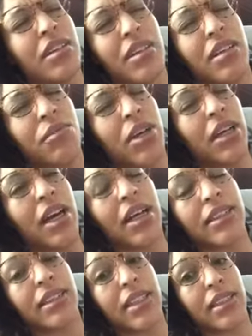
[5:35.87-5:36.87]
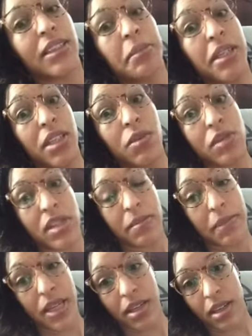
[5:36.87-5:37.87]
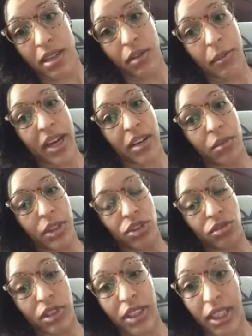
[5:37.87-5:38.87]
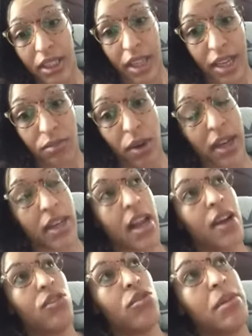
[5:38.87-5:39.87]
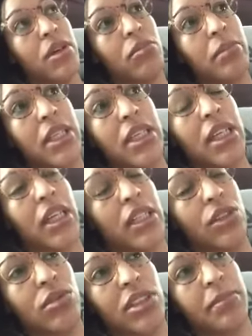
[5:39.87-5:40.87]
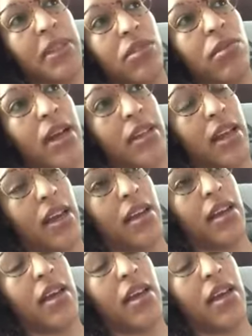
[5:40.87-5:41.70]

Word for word: when God says speak, you speak. No matter what you're looking like right now, you be obedient and you speak right then.